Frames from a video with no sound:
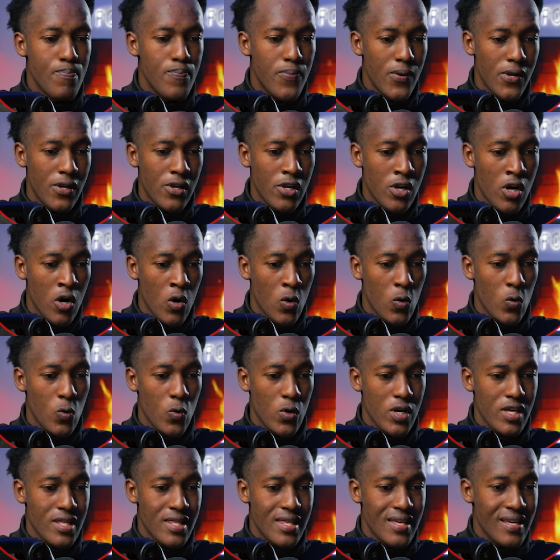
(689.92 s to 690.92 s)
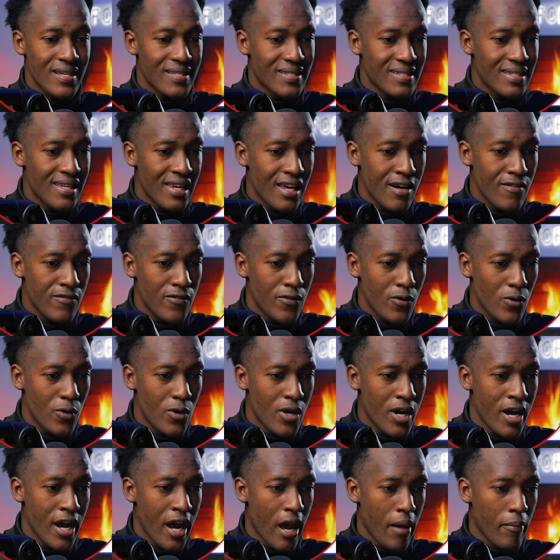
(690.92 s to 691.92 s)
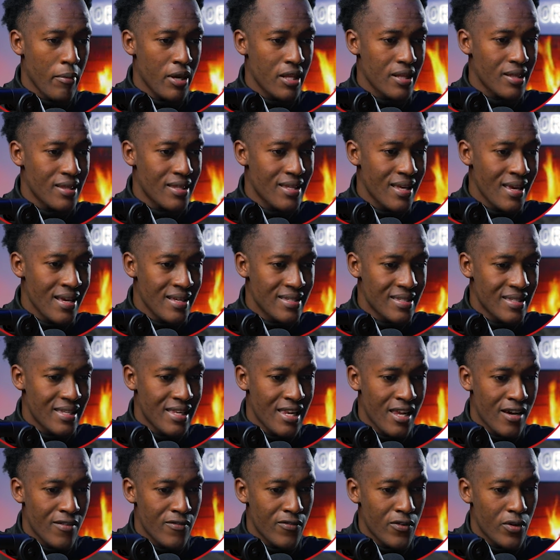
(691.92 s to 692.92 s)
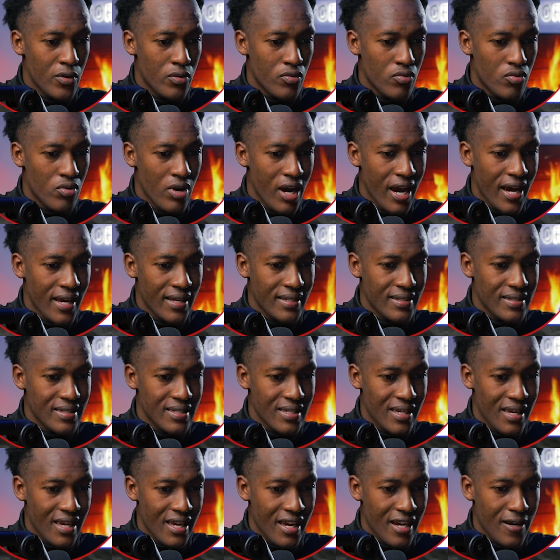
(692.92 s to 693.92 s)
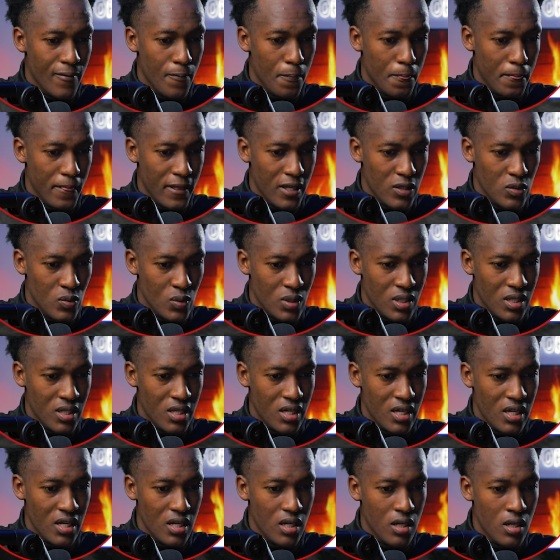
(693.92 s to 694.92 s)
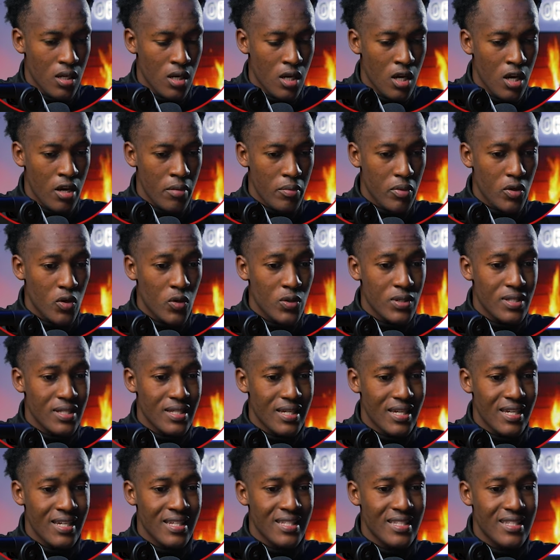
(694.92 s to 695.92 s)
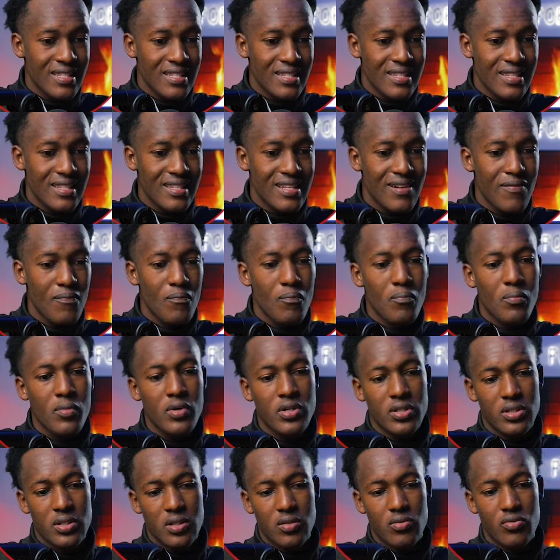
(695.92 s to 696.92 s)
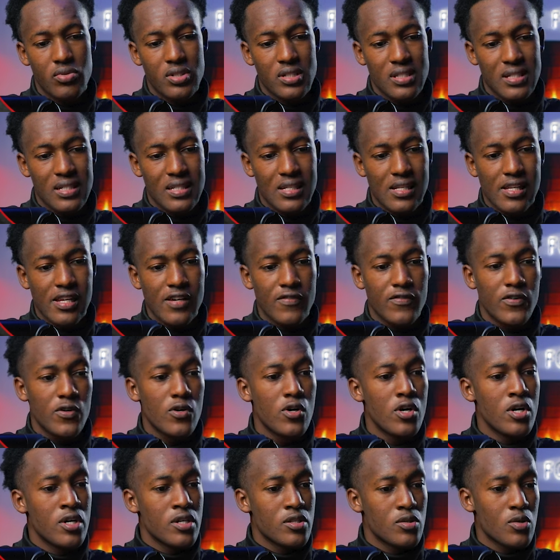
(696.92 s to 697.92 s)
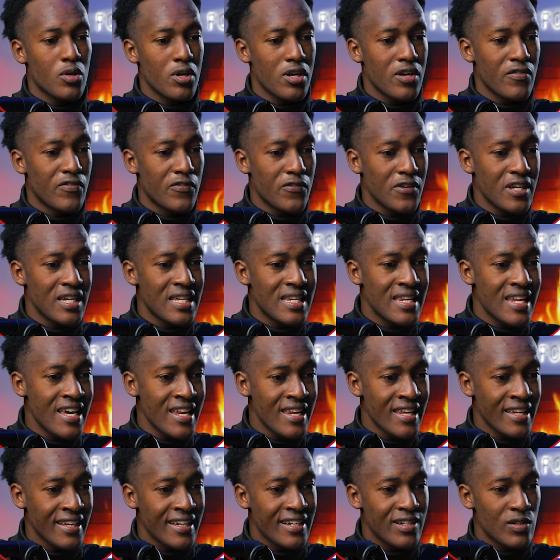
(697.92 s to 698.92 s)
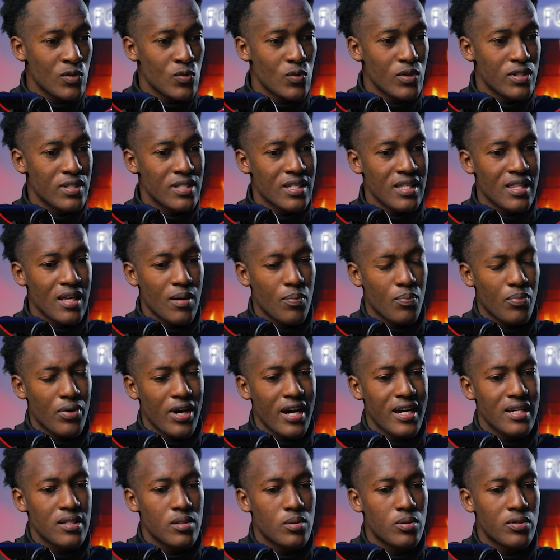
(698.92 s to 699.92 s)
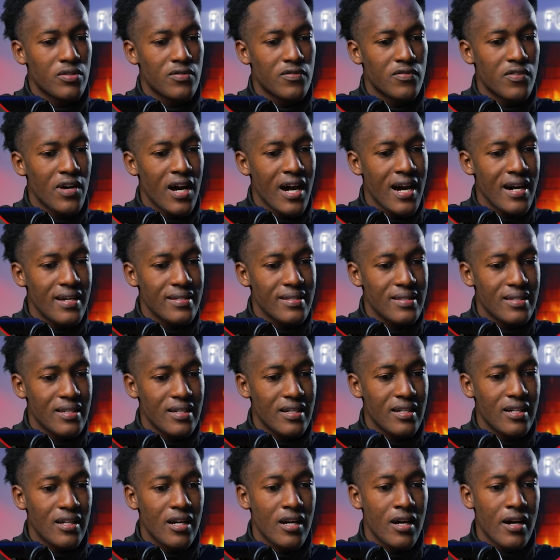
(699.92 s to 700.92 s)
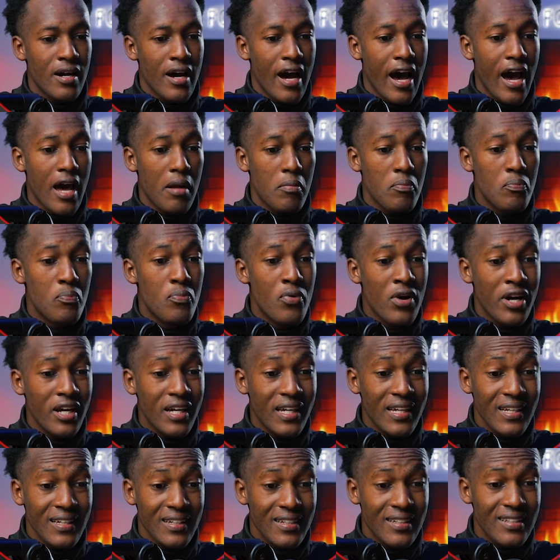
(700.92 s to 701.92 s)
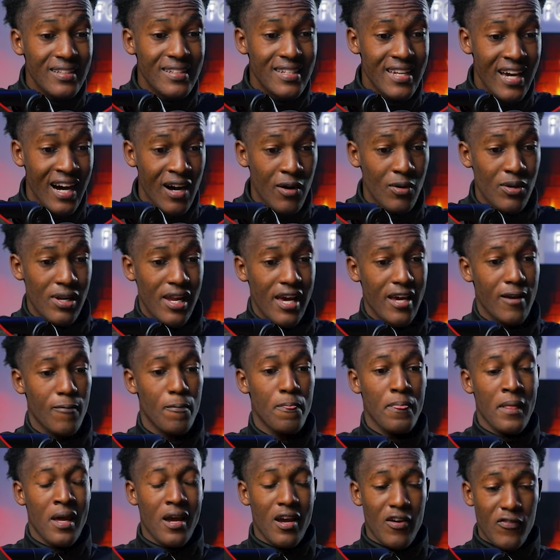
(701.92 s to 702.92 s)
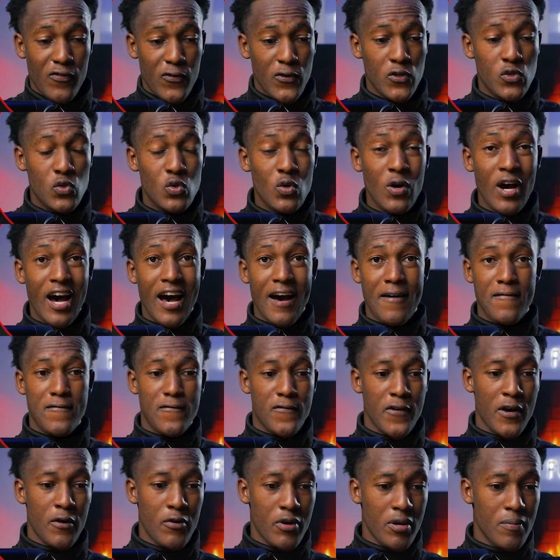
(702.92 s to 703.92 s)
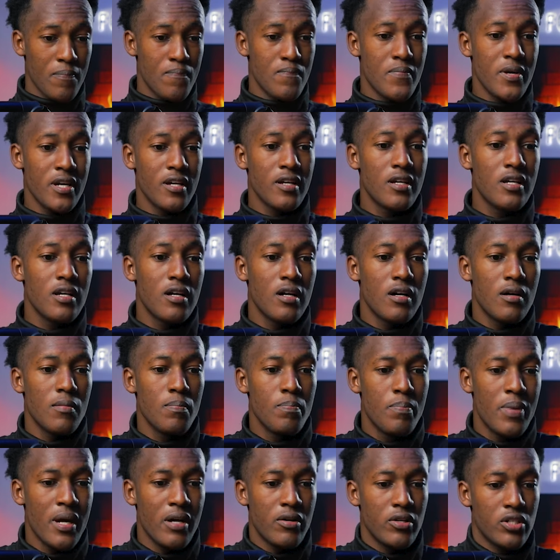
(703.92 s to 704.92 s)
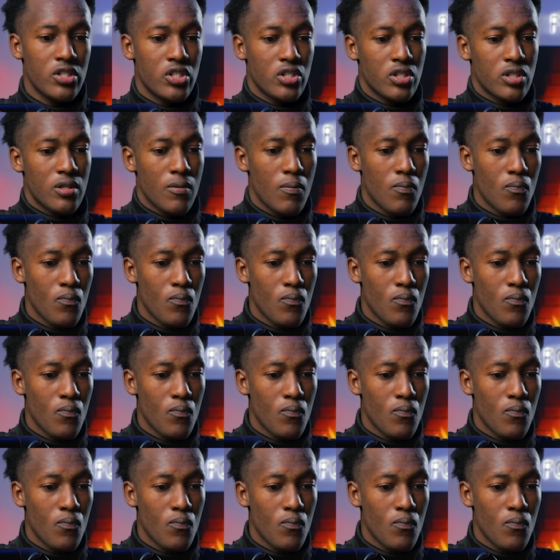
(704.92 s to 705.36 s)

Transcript: below this level. I mean, this level right here, this one here, because it's the most recent level. So if in any case we see the price reversing and breaking down, like if we saw a very big bearish